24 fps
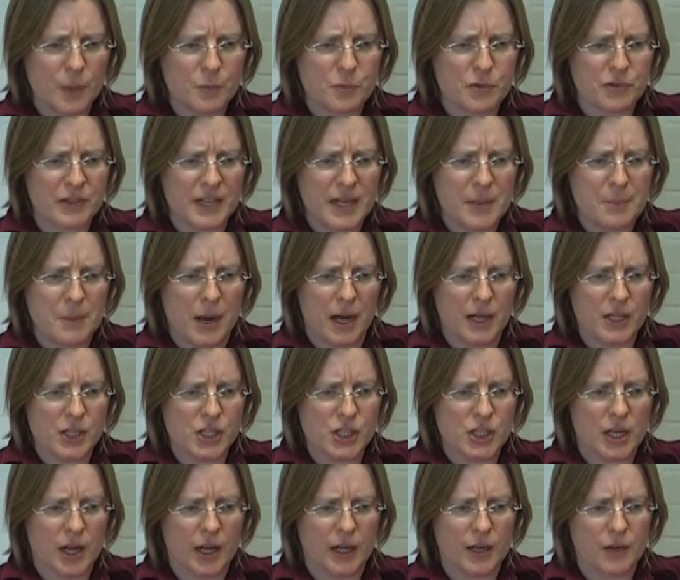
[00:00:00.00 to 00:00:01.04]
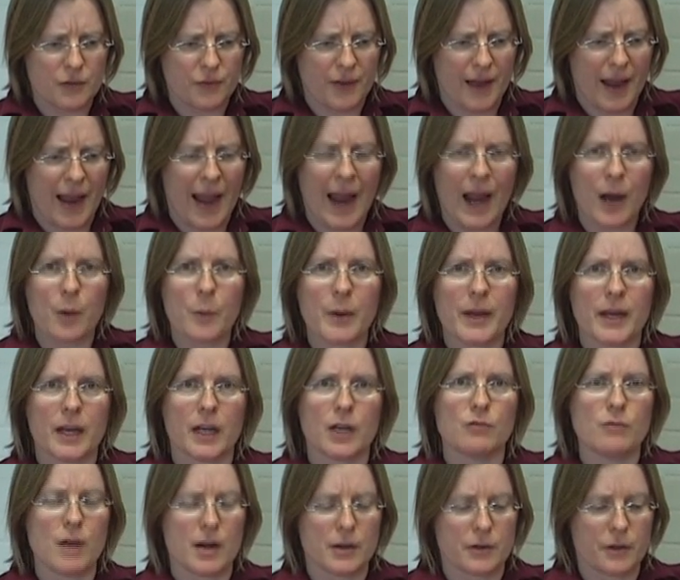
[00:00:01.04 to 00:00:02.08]
pretty much kind of how we're going
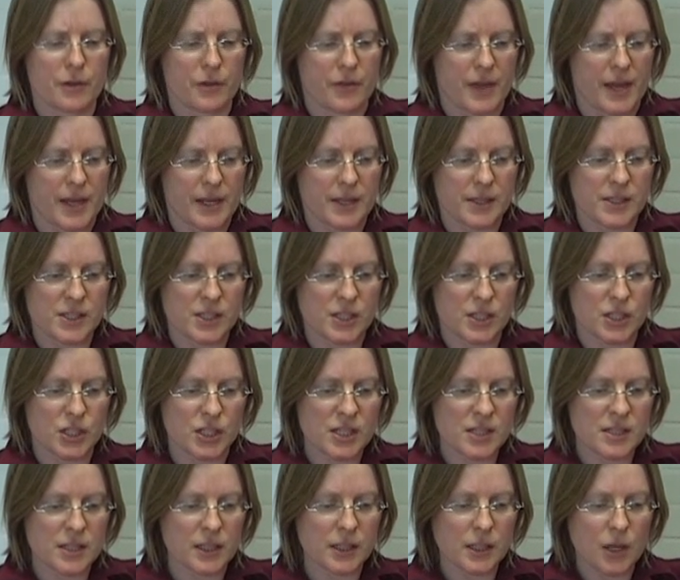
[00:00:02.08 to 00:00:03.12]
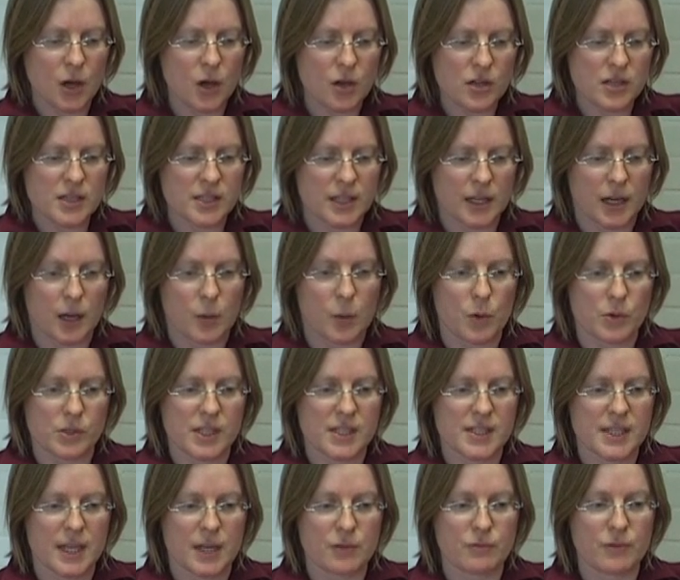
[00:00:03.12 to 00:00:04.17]
to run things. Just the last thing I want
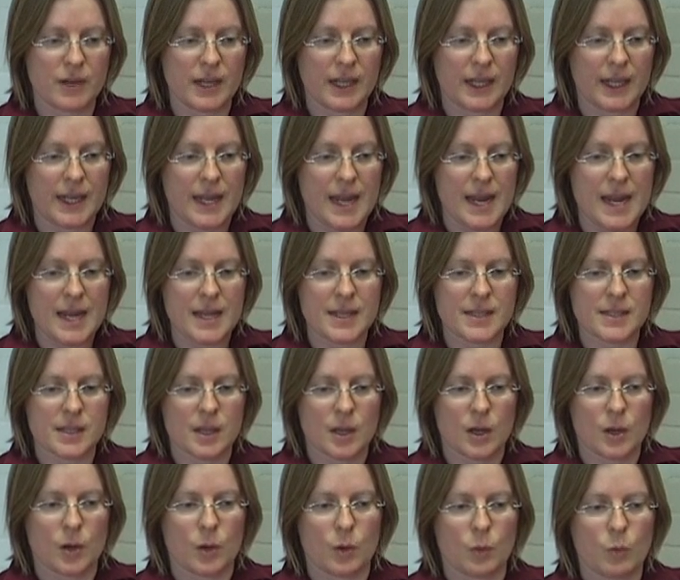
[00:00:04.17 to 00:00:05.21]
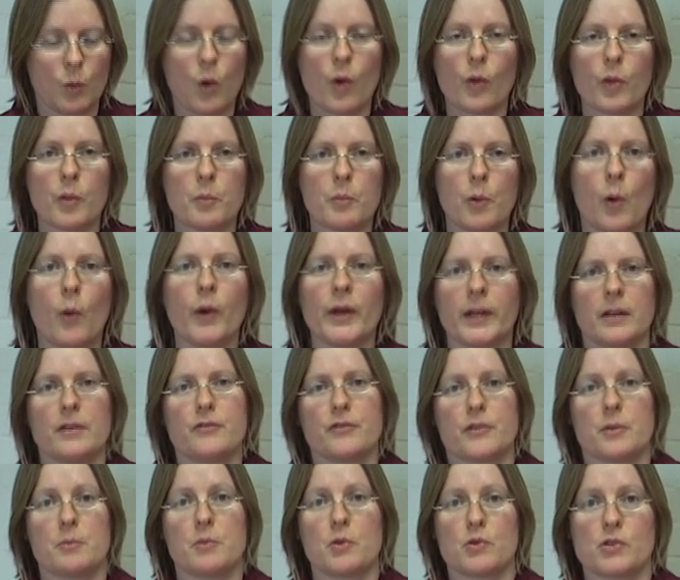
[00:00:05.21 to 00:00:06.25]
to say really is what the point
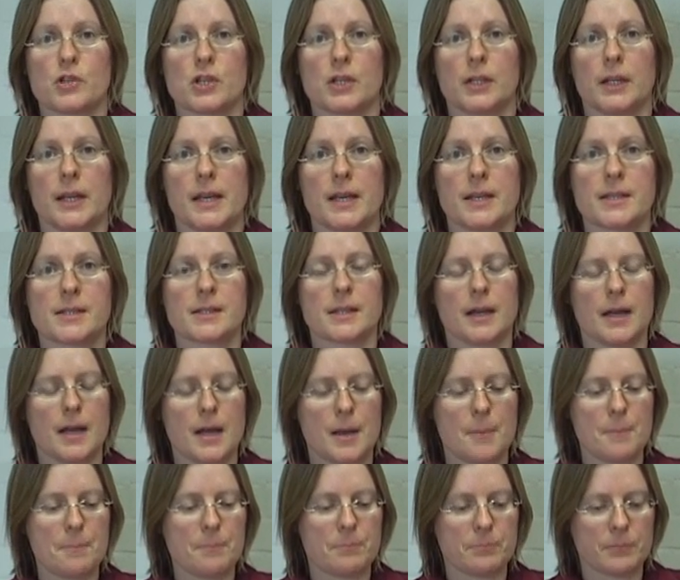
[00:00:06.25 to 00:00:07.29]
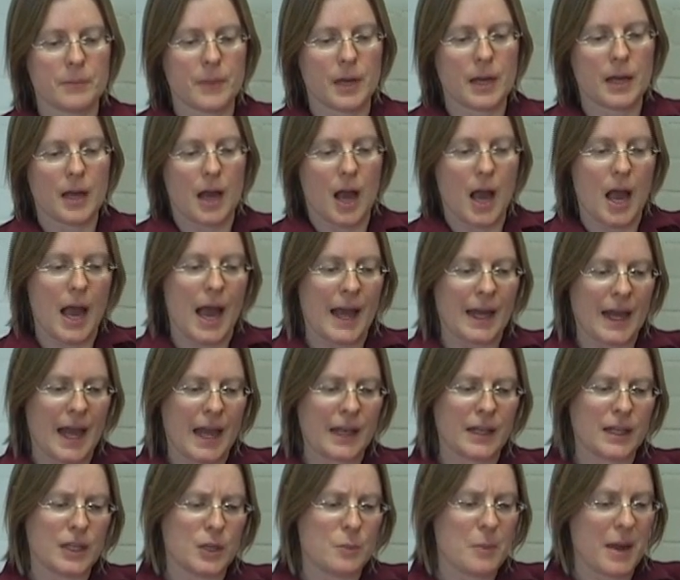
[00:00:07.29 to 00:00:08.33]
of the module is.
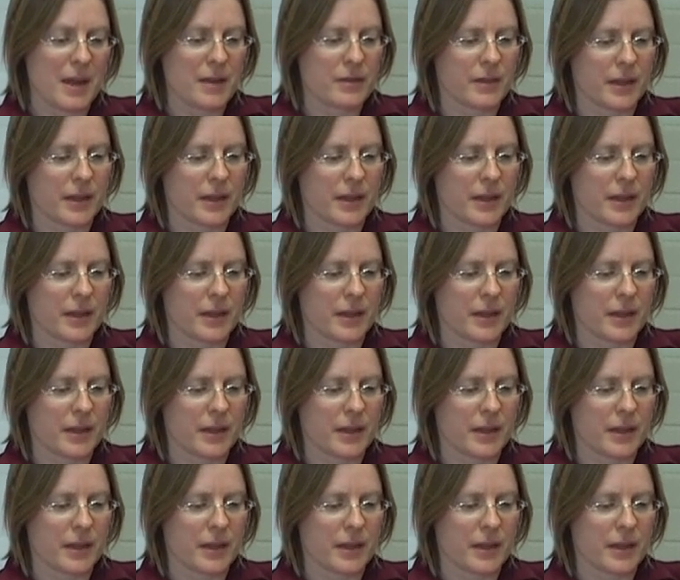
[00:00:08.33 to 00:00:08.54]
And you may